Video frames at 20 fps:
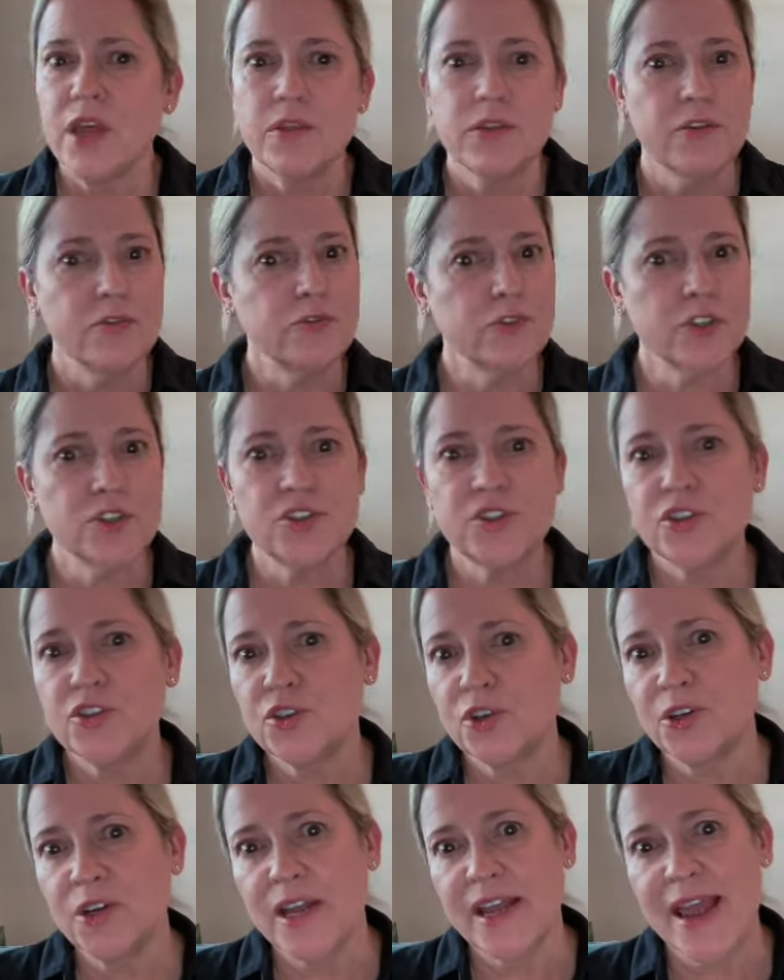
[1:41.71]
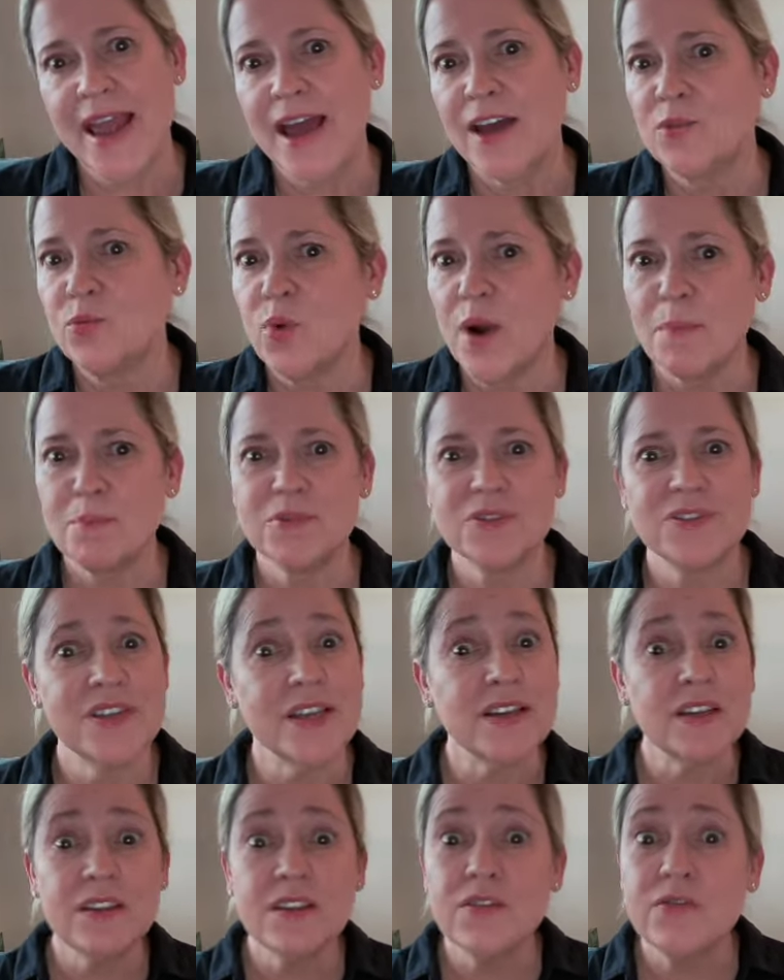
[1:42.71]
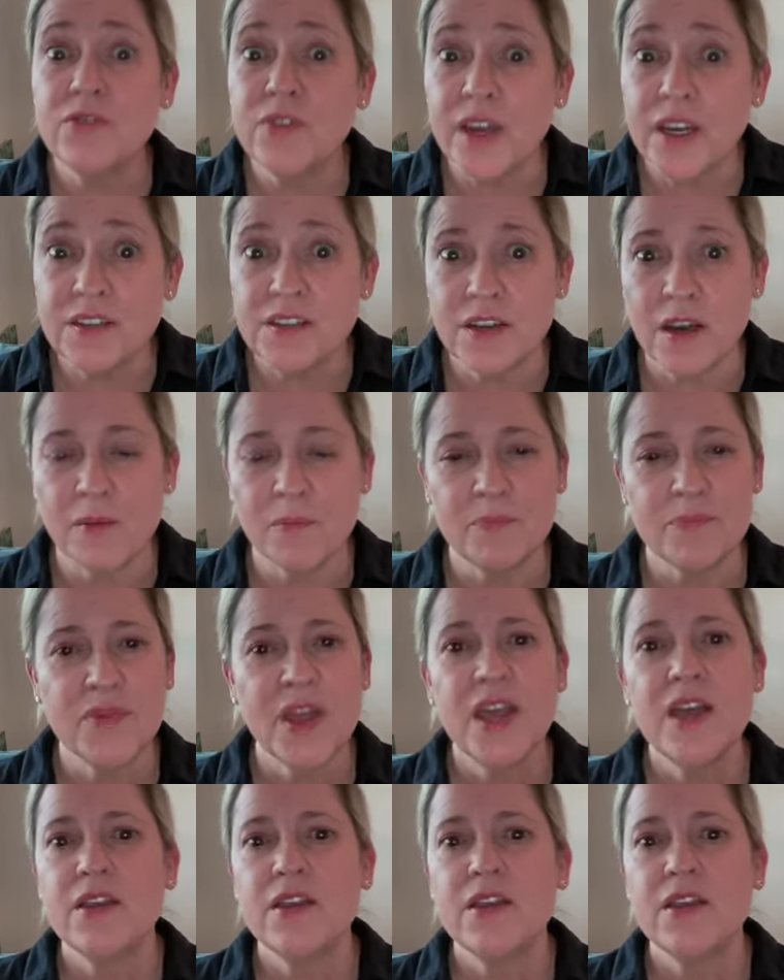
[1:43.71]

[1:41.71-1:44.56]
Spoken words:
The first attorney had represented the victim.